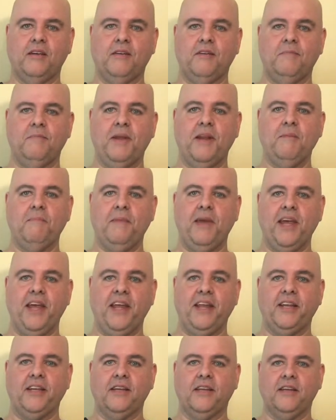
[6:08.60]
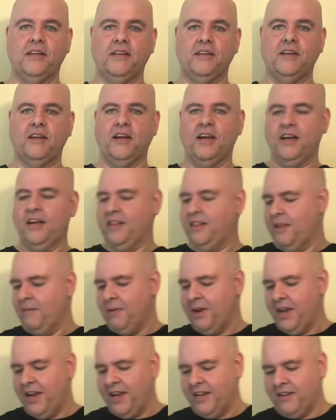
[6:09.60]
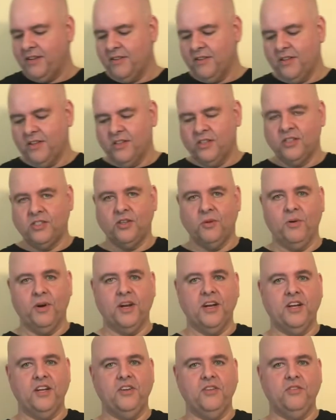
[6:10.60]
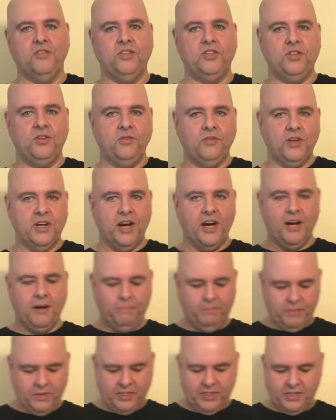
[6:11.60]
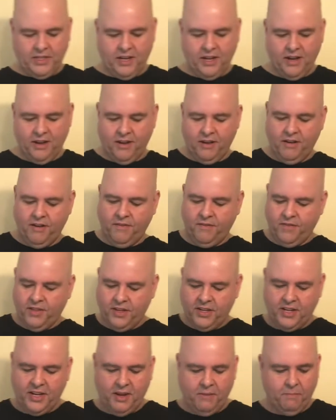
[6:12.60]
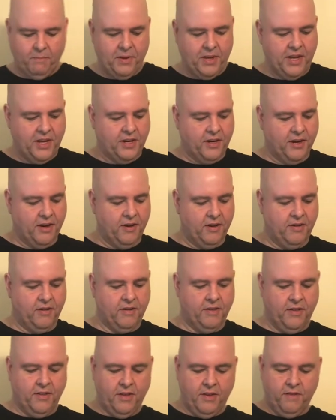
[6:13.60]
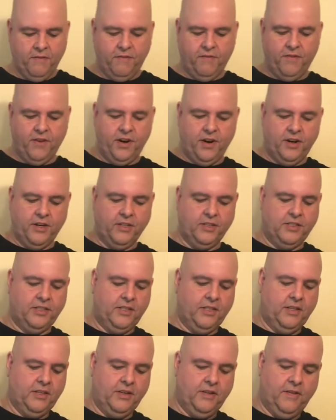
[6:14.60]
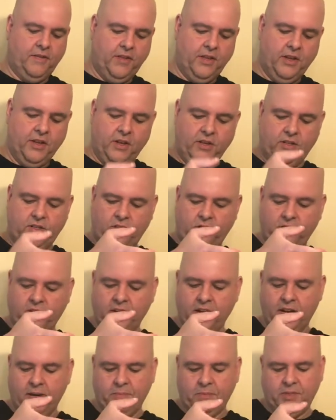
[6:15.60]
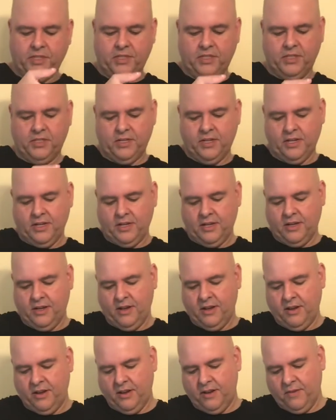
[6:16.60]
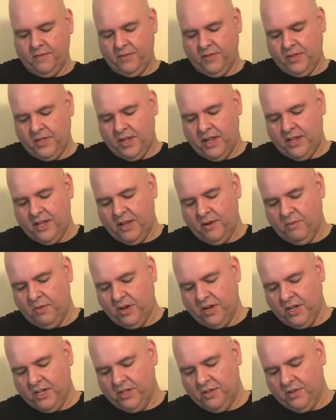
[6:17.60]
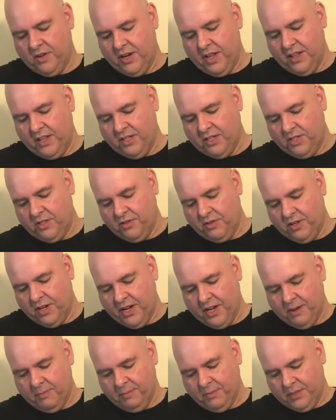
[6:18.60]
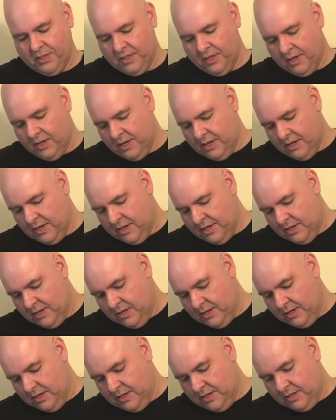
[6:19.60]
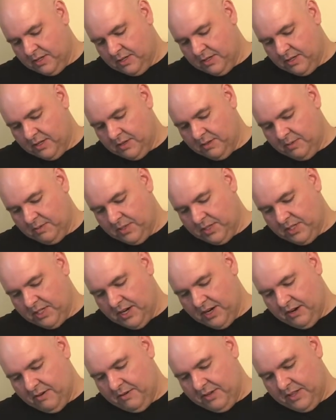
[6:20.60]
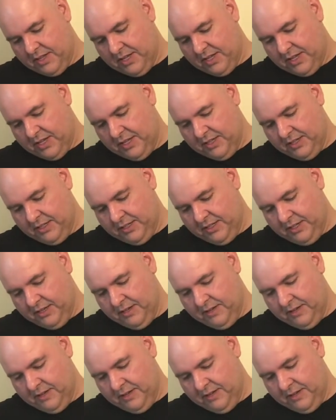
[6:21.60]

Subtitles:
Minute Maid lemonade. So we're going to do 2 cups of the Tampico first, 2 cups, and then we're going to do another 2 cups. So we'll start with this